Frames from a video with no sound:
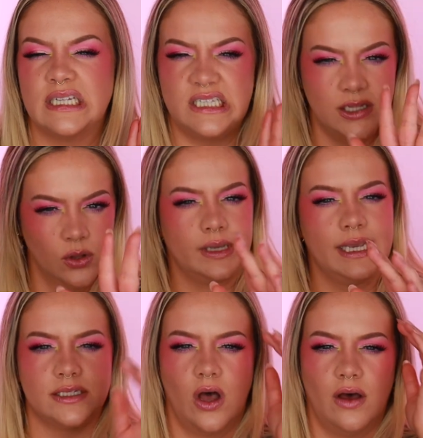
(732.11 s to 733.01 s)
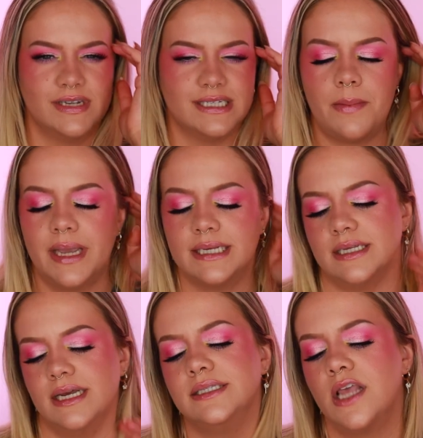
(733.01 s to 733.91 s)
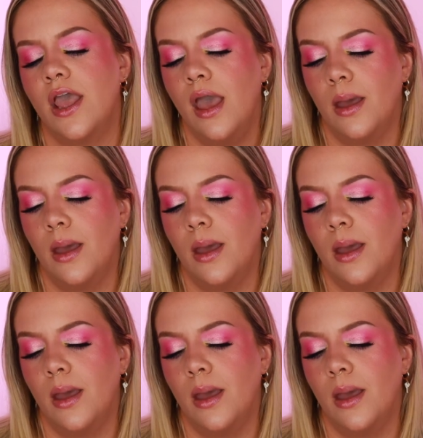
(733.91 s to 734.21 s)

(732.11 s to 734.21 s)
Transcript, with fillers: silky soft. Does that make sense?